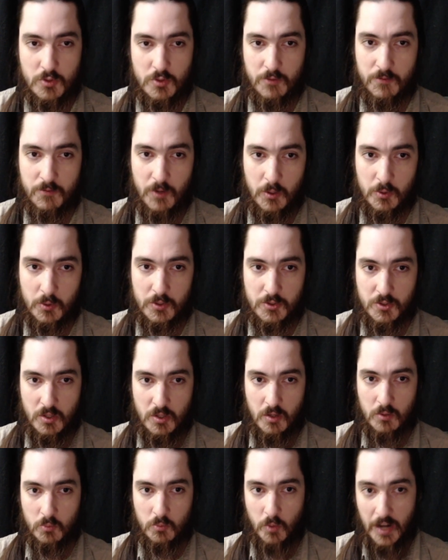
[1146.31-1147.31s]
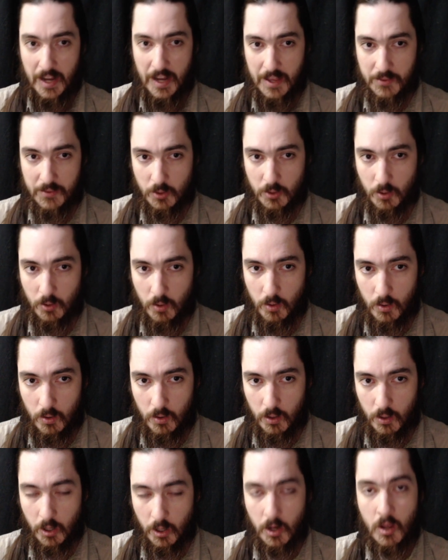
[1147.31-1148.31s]
to focus on rather
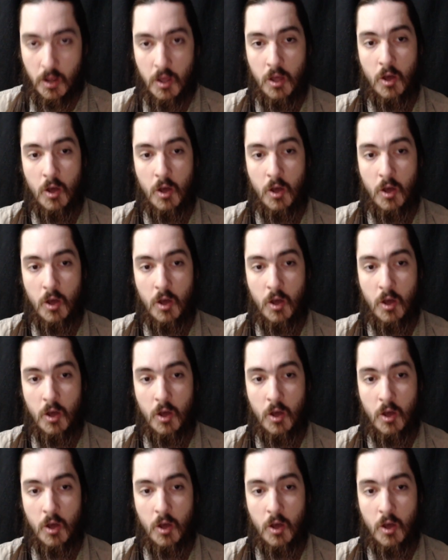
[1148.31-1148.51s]
are